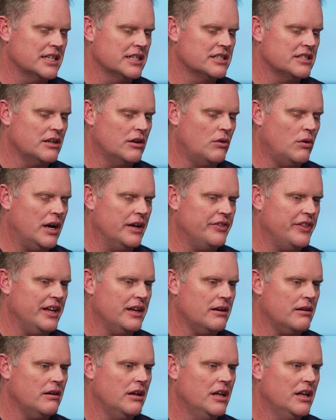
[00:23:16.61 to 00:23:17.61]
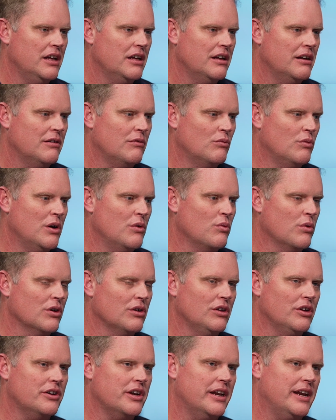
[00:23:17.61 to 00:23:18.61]
And so I think what we're
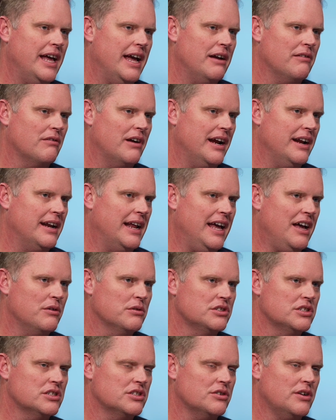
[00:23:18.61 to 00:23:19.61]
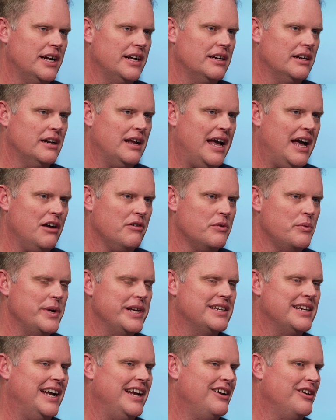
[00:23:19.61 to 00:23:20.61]
looking at right now is just how can
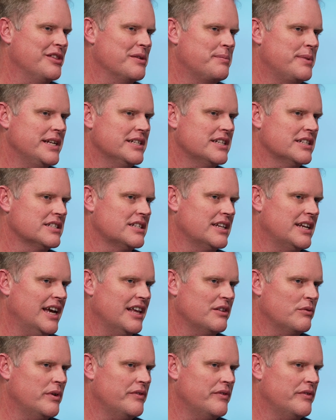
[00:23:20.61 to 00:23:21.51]
we tie all the pieces together?